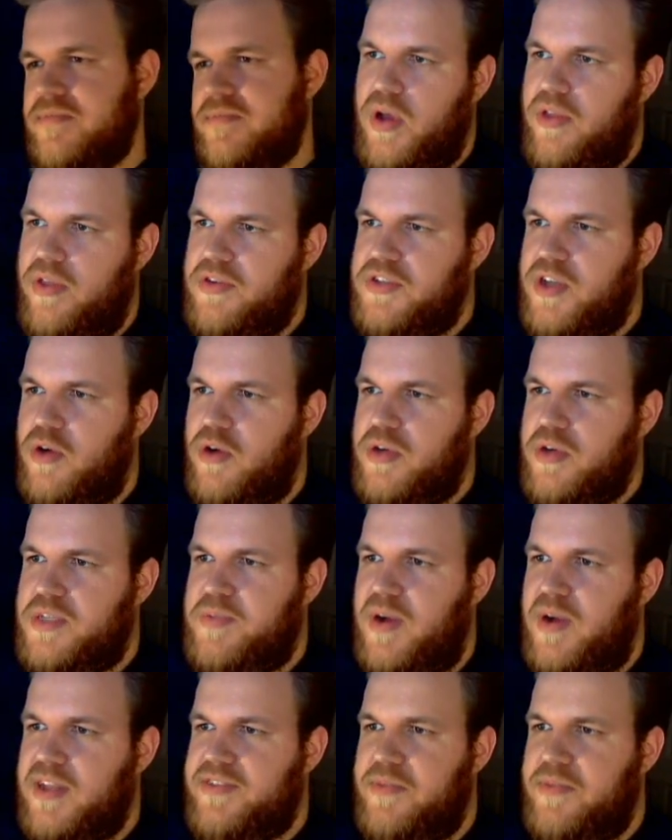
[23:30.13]
Bill, there's no
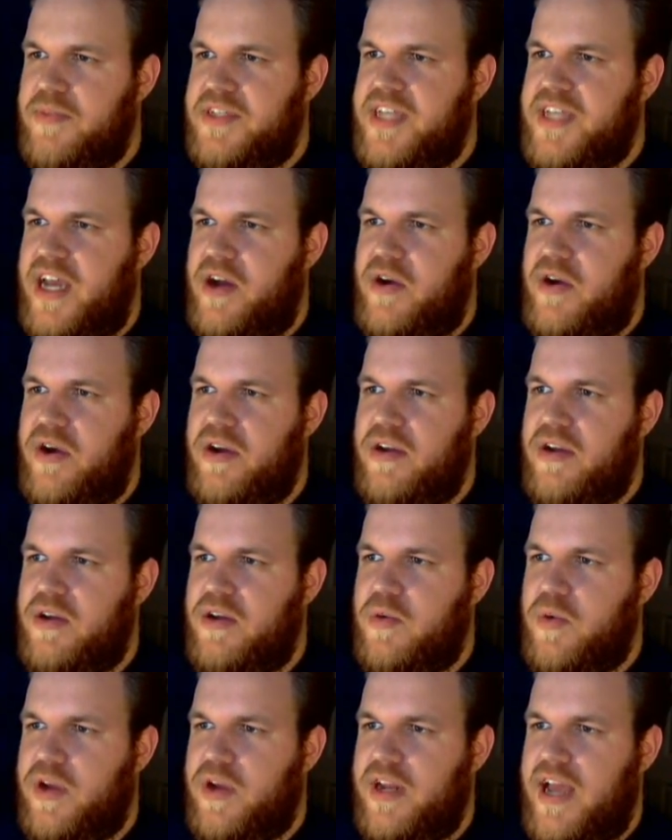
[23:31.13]
response from the tower.
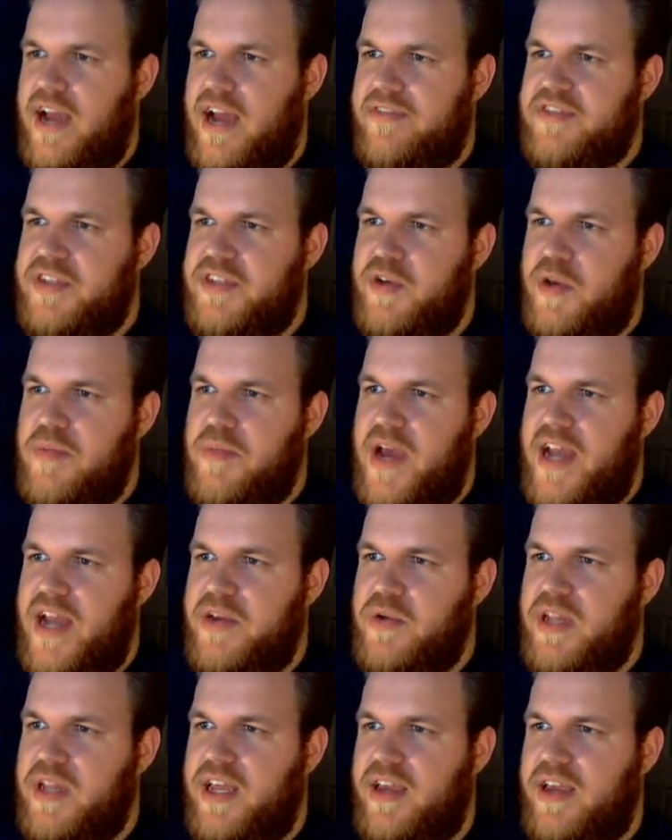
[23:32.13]
We're gonna have to do it
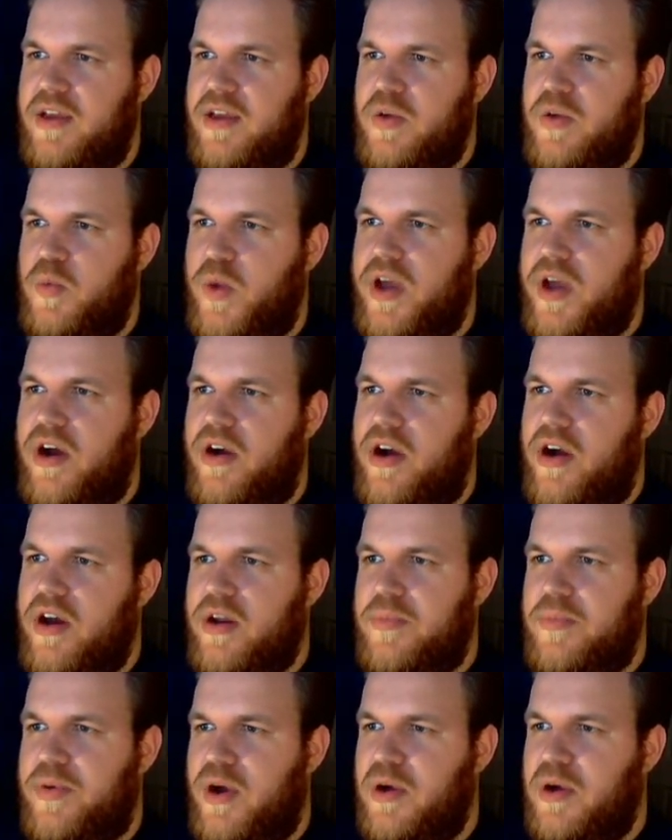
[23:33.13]
manually. We are
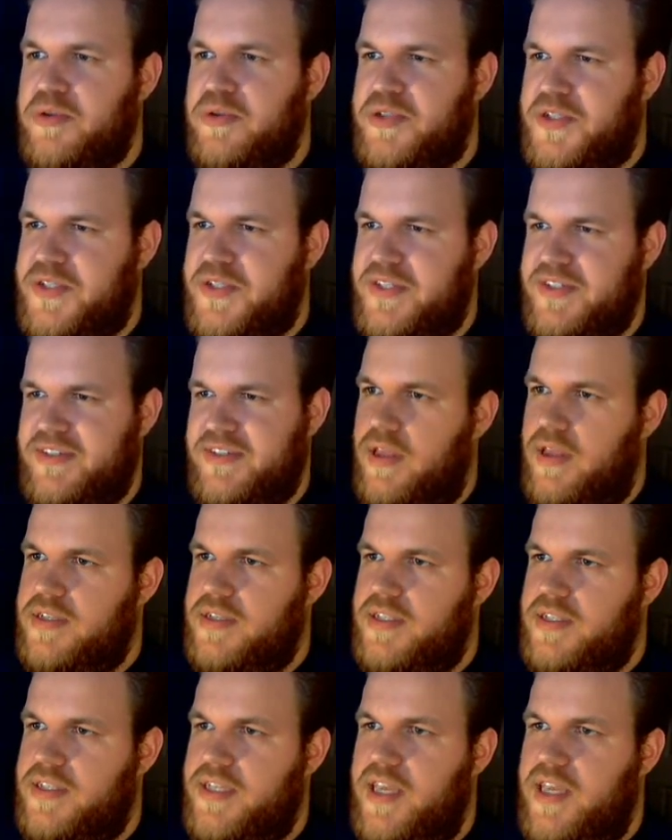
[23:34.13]
on approach.
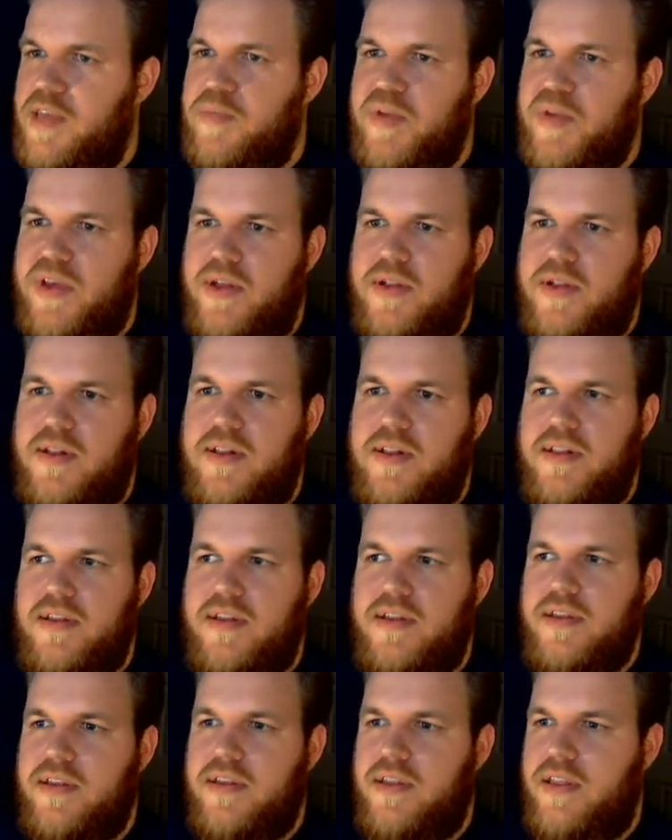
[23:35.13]
Now, you see,
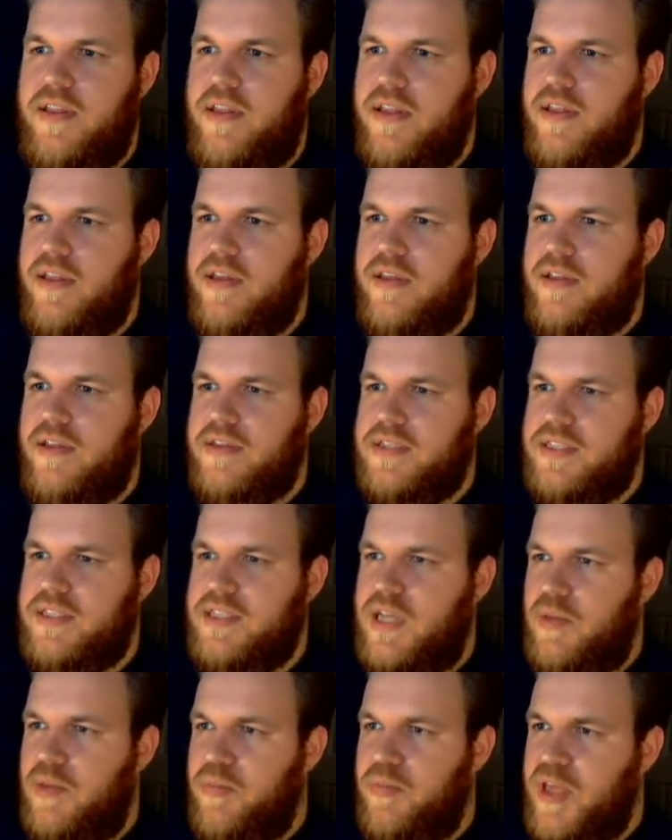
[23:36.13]
Bill,
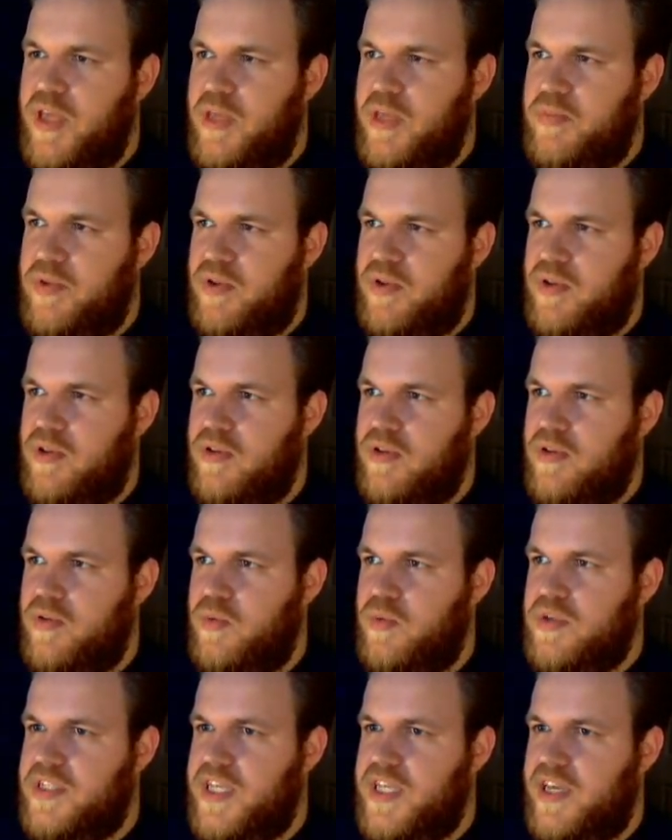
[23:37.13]
some people
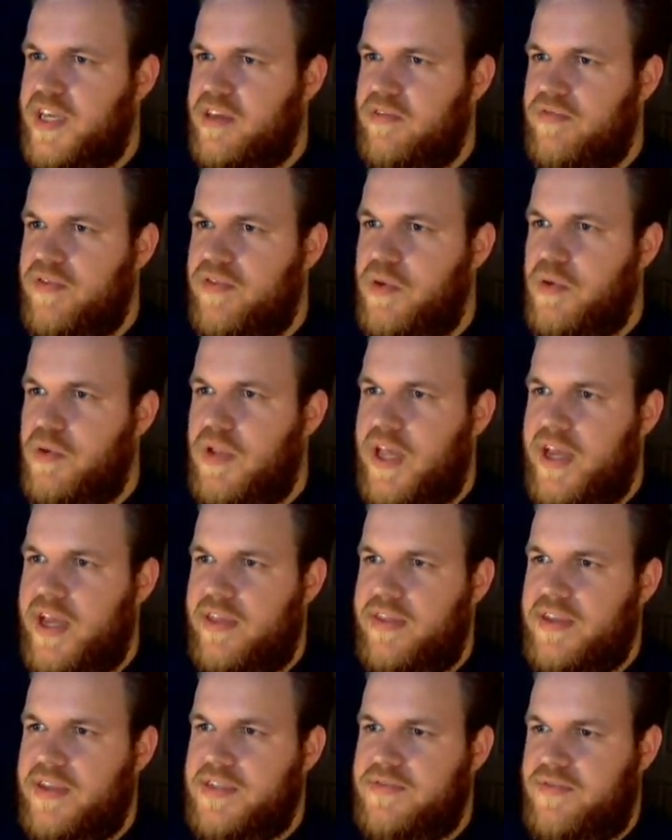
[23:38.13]
would take a view
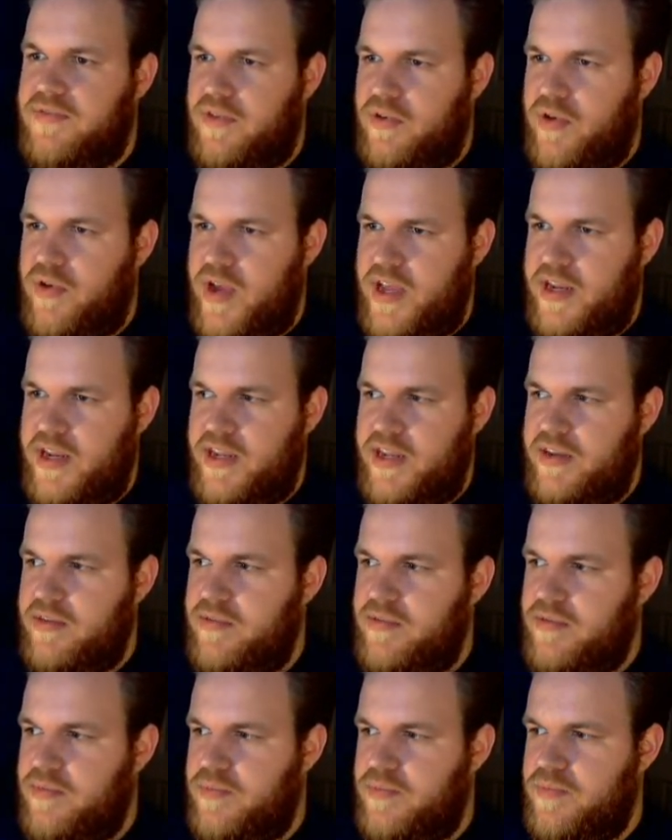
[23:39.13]
like this for
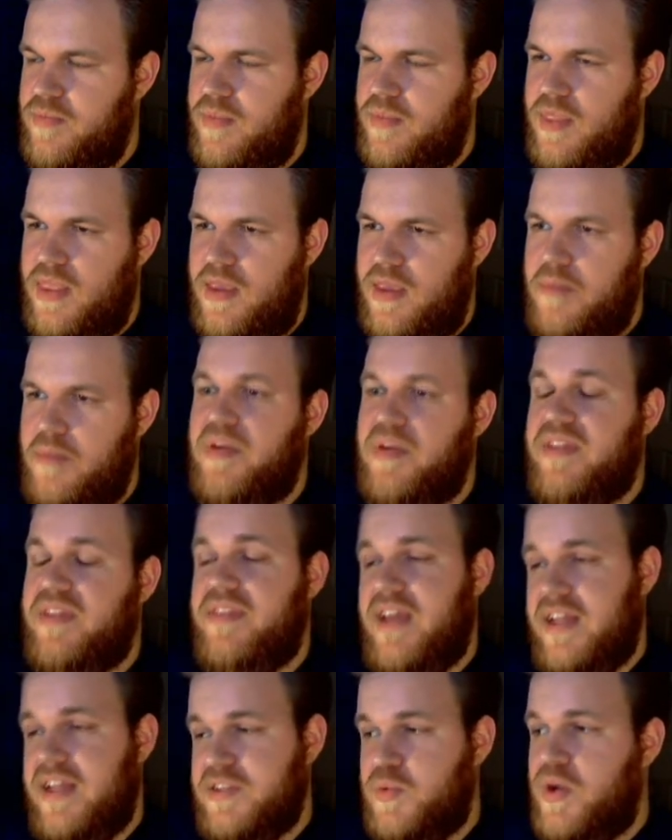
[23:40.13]
granted.
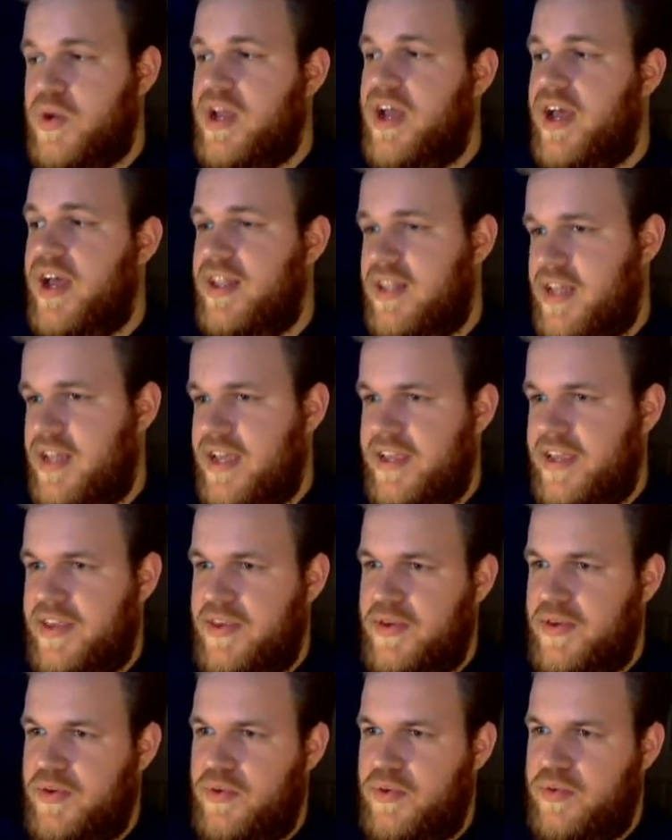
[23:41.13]
But that's why I like
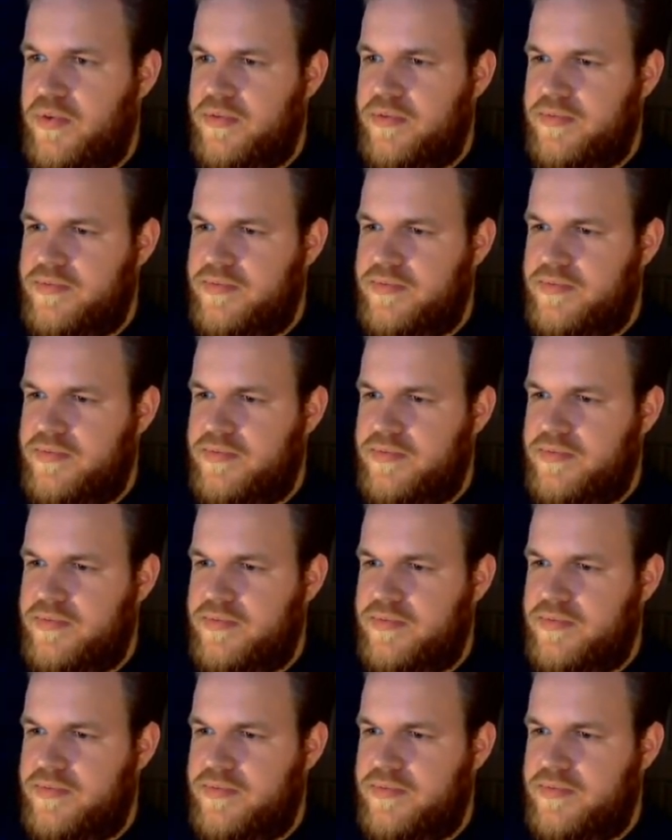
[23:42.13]
you.